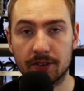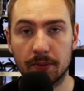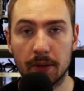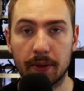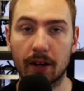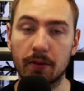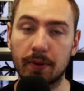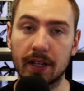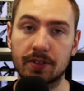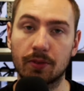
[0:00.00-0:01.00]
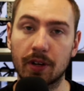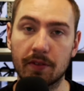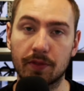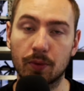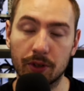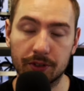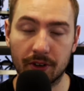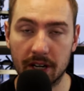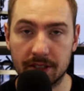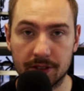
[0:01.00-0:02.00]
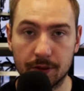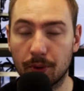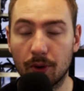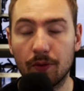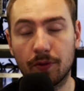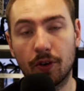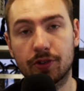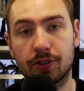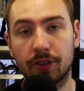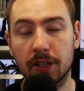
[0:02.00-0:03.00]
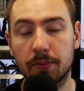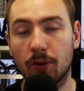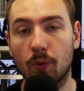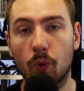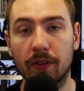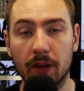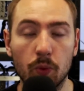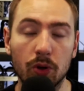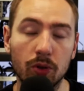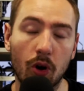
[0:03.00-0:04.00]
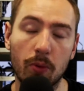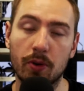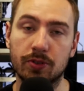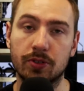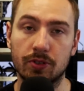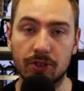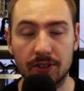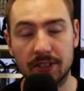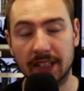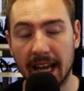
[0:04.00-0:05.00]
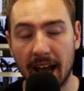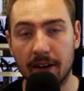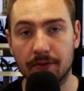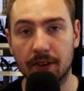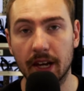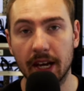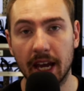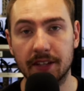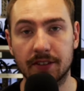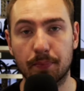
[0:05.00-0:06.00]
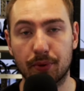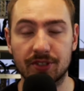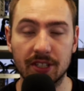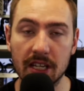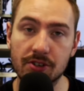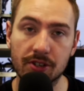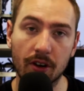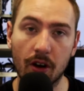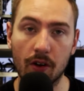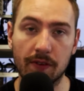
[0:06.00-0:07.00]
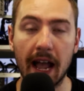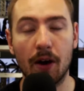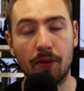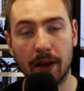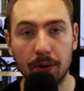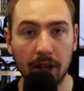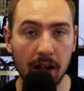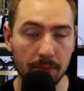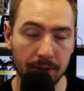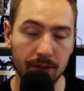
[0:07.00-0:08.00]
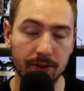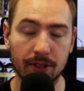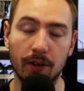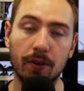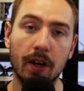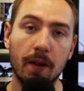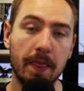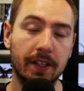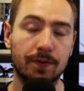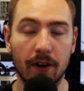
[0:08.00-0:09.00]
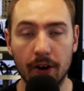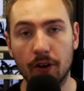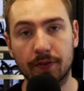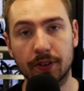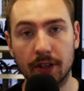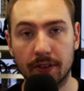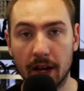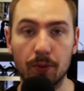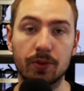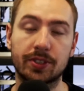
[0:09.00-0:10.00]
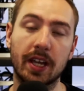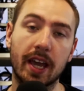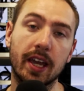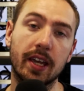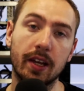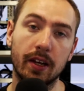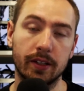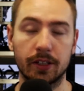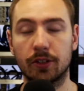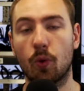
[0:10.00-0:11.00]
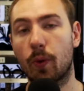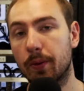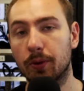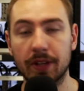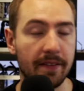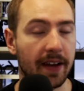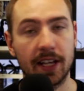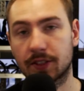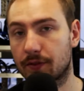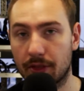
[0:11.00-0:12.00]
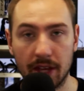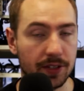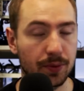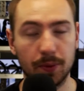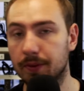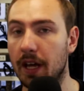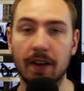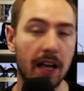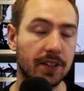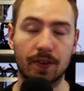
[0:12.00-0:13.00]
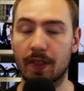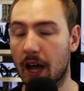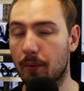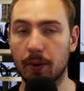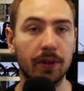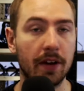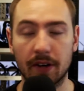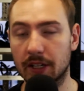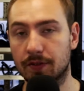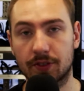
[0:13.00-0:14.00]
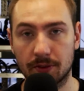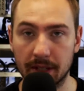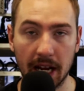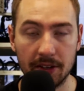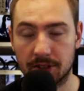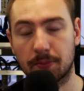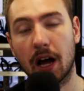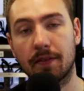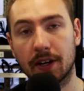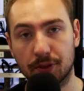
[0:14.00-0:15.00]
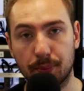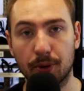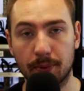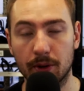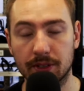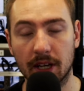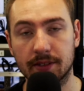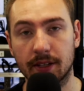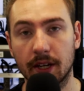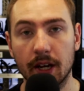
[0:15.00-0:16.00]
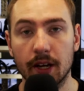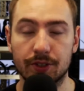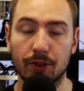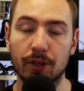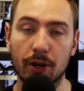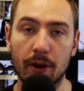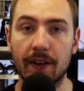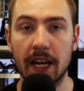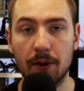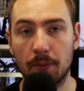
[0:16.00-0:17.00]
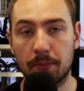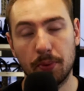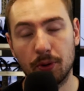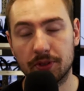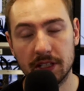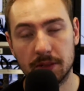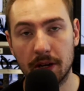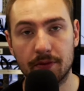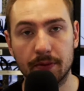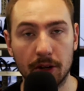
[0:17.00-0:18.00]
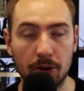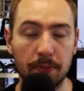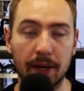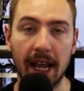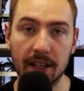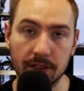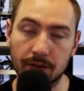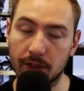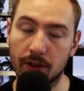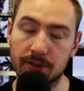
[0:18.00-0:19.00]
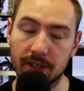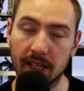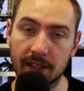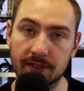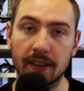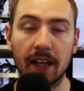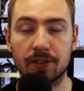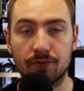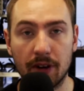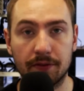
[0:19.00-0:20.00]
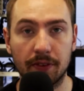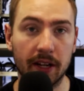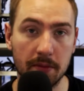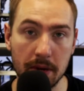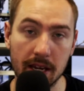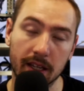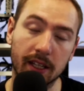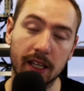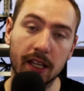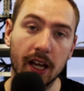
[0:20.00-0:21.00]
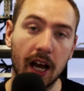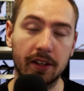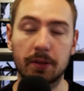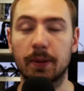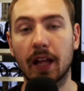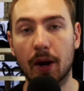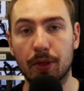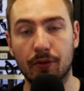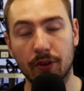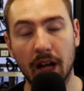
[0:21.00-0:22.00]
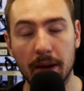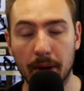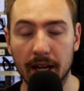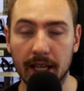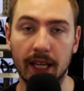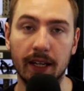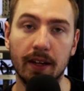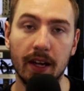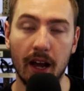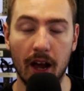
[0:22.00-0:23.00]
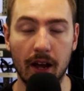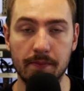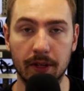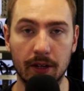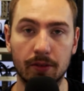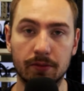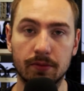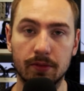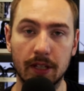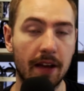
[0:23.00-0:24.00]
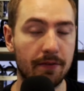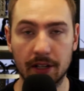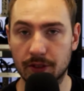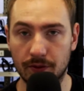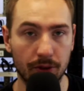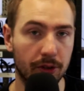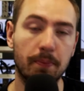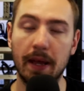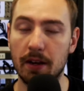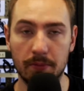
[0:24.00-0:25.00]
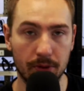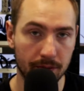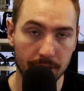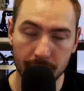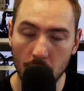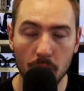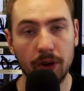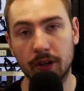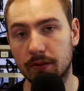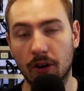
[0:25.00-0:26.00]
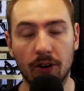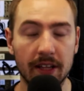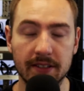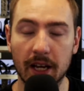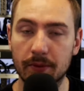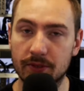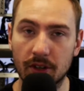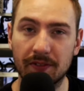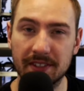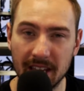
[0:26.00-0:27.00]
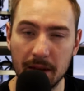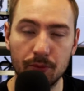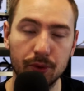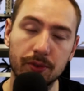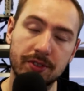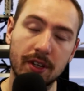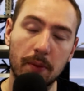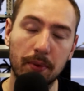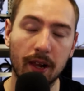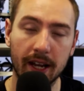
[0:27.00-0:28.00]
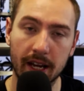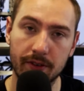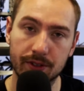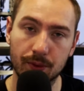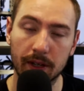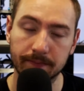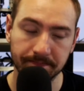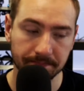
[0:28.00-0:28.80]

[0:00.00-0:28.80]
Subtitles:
Some of the big companies don't have the world's greatest support, unfortunately, but what they will almost certainly have is a procedure of how they will help you. So it's very often that they will say, you know, we will never ask for this, we will never ask for that, we will never ask for something else as part of our support process. So, you know, if anyone purporting to be from that company asks for those things, then that's a red flag immediately. A little bit like with your online banking. You know, they never ask for your PIN number over the phone and all that type of stuff. The same rules apply here as well.